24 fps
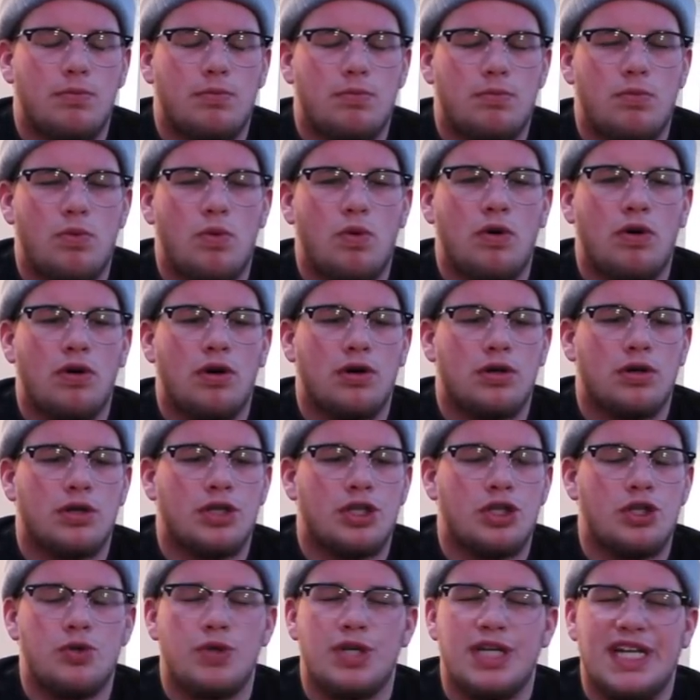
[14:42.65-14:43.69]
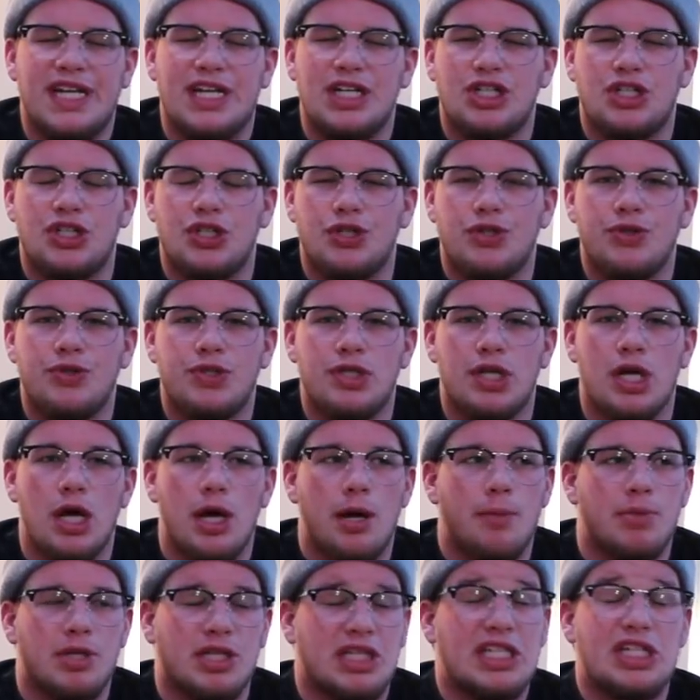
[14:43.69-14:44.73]
more unique shoes,
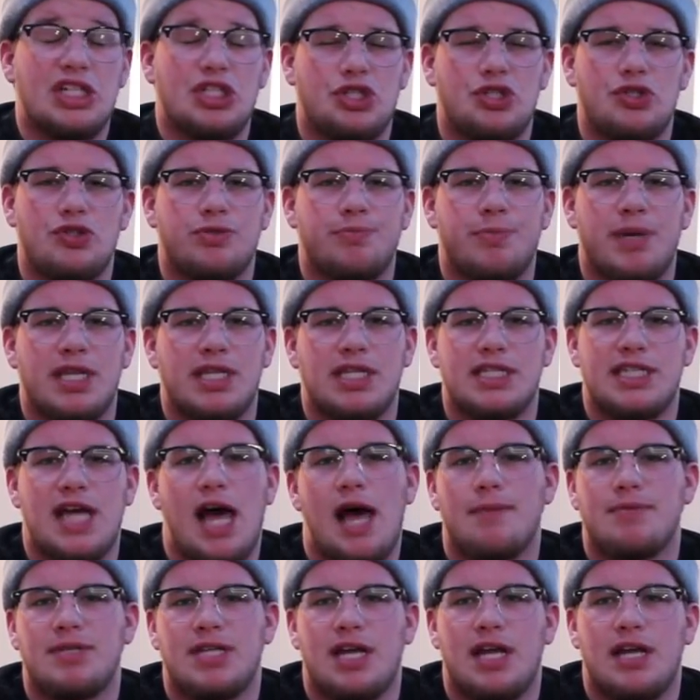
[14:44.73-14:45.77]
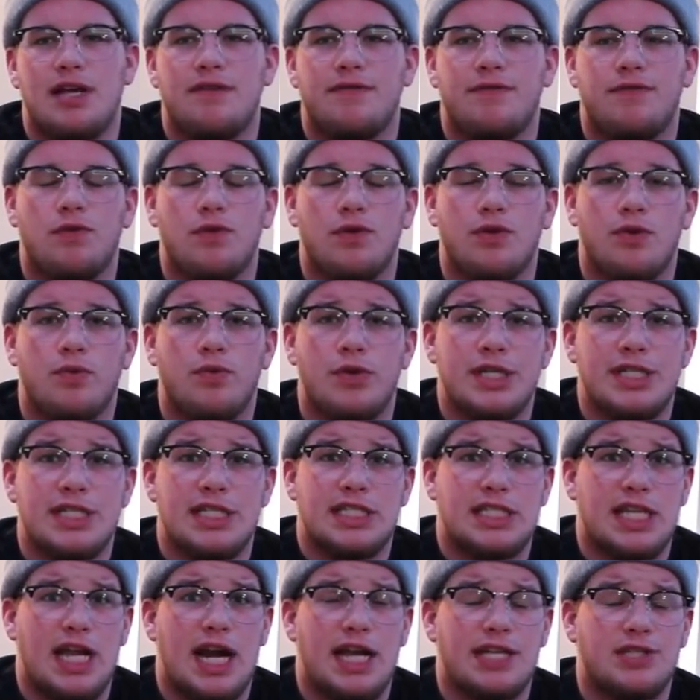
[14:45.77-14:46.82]
but these shoes made the top 10 for the
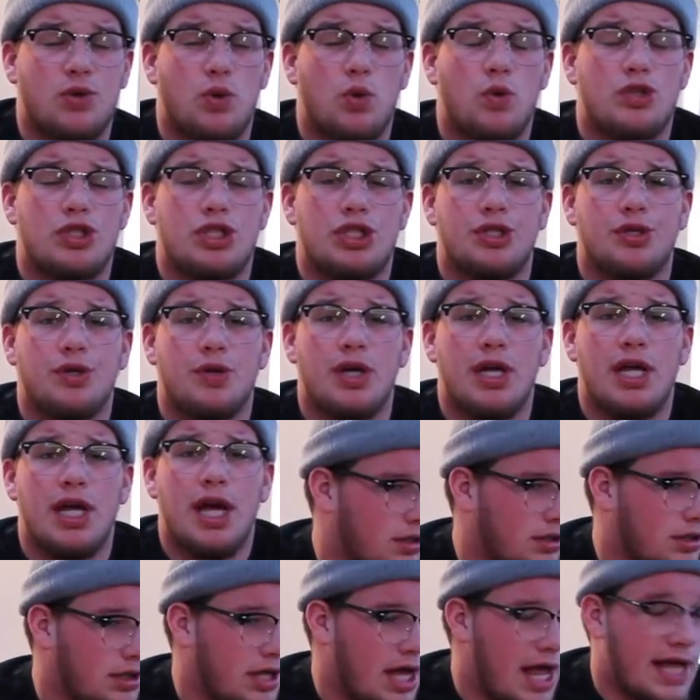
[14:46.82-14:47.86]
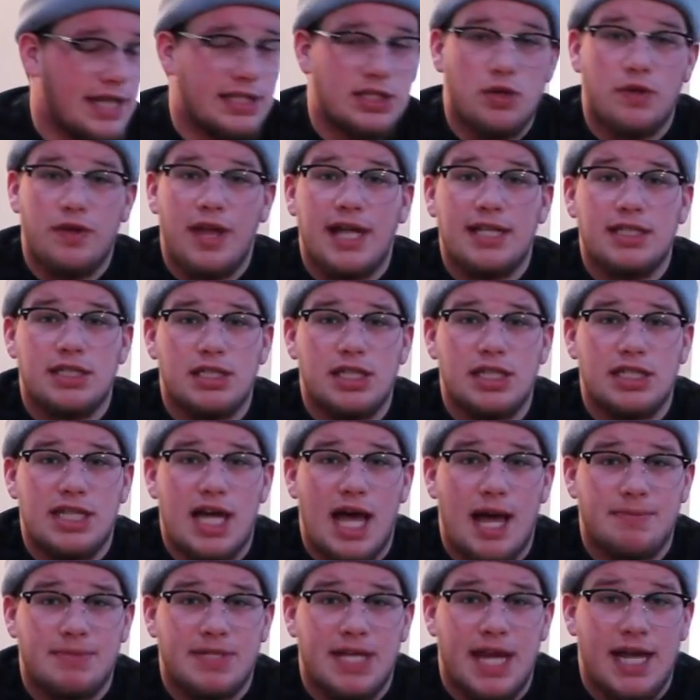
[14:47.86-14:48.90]
reasons that I told you. And so that's the
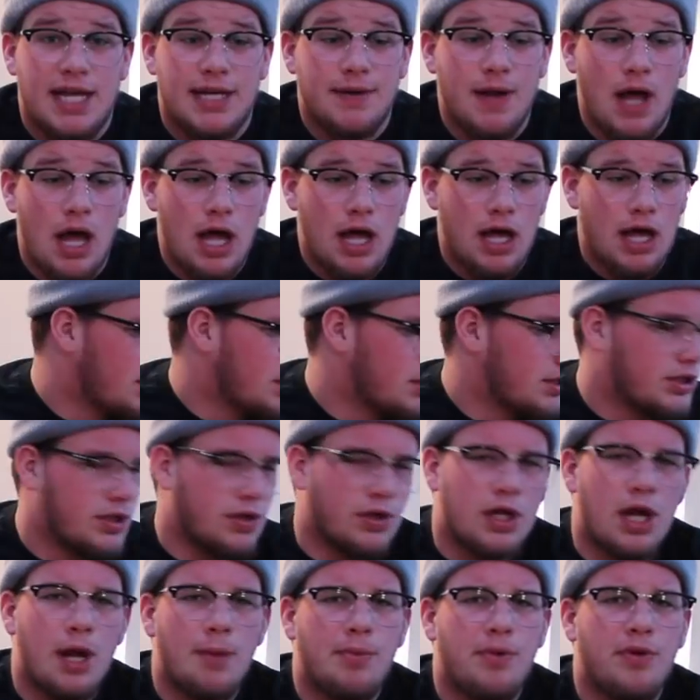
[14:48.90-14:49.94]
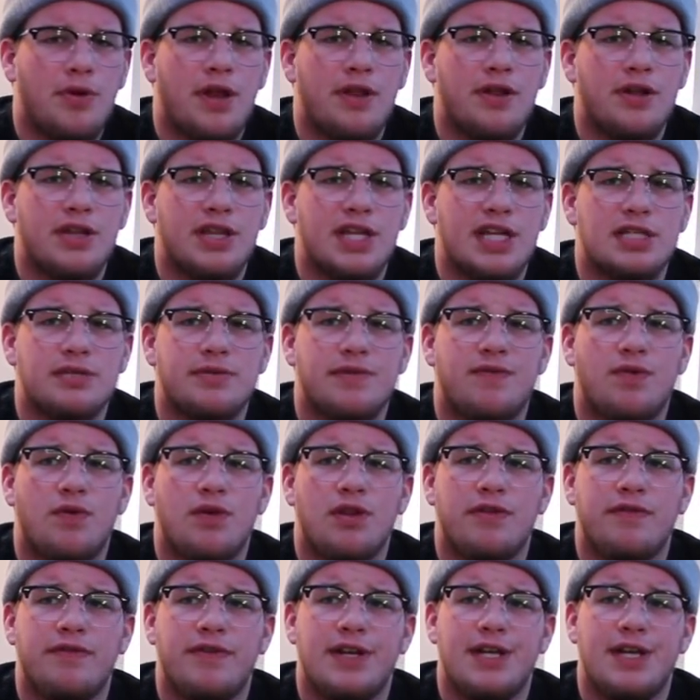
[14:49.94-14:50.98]
top 10. So a couple other things
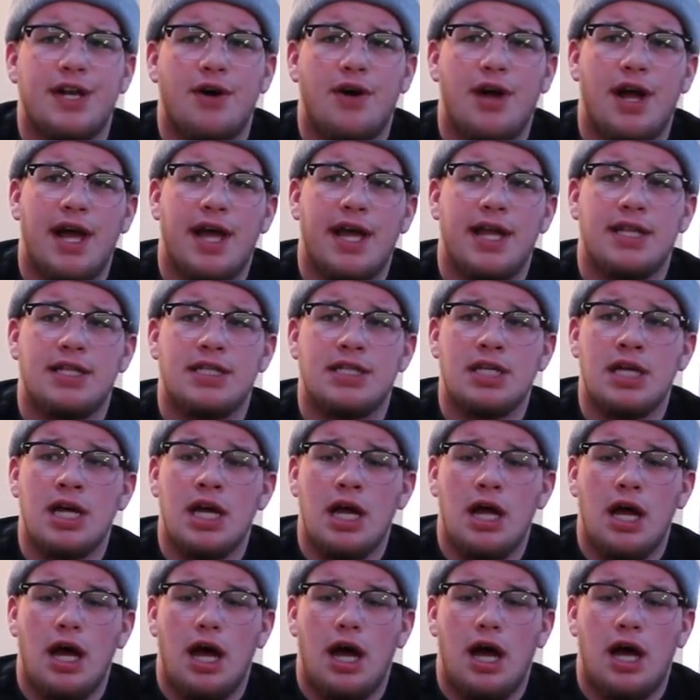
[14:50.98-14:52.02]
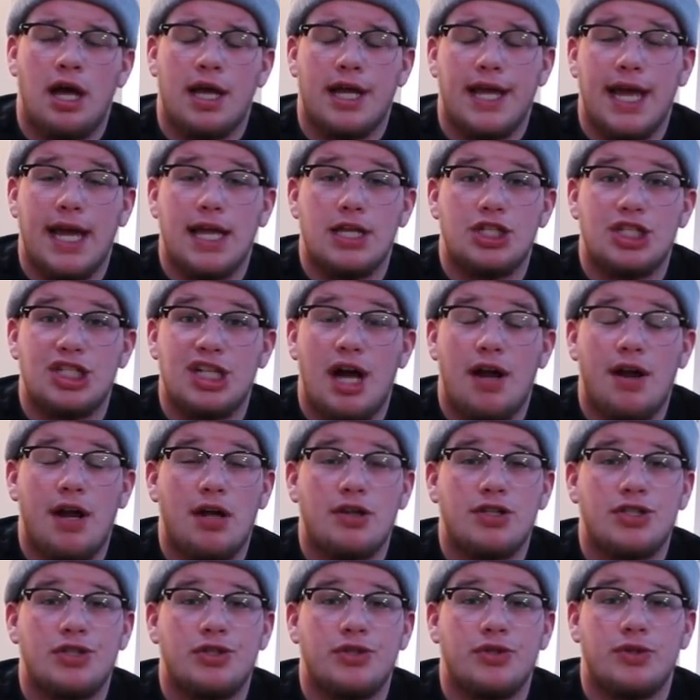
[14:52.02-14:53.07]
before the video ends. Again, shout
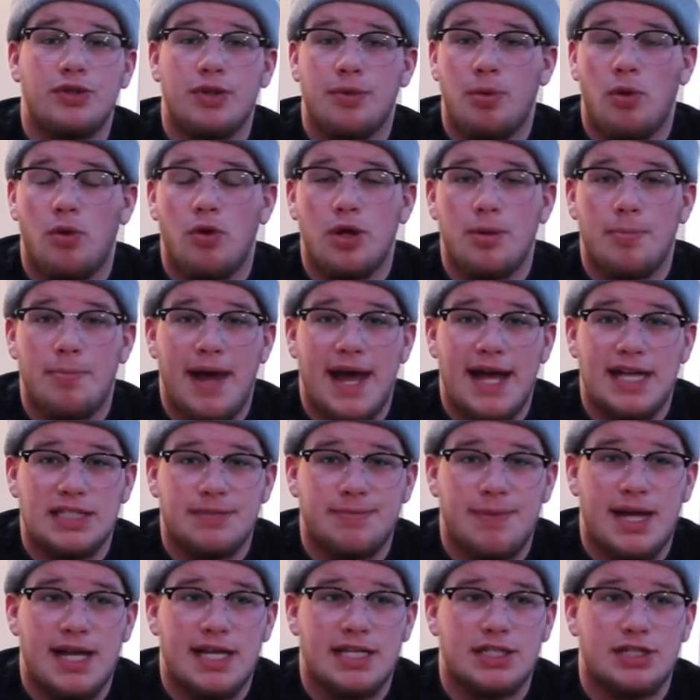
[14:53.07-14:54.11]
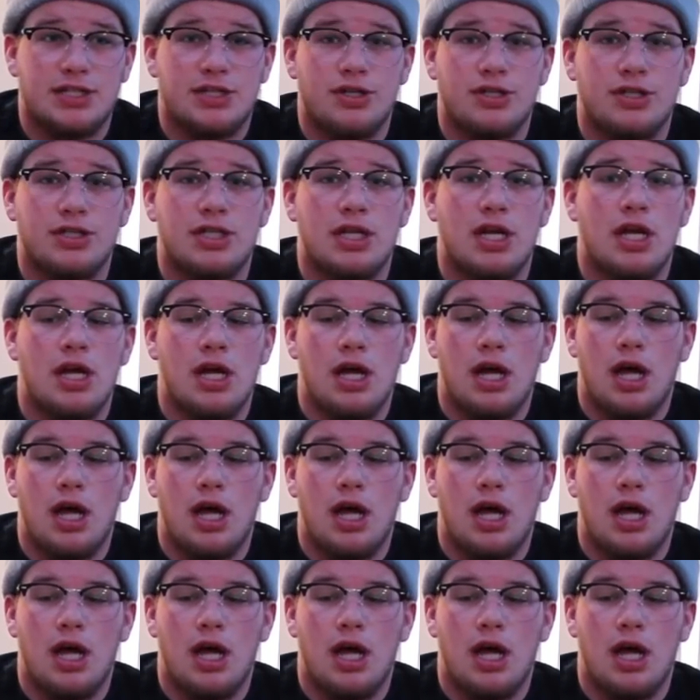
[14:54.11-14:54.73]
out to Napoleon Bassmasters.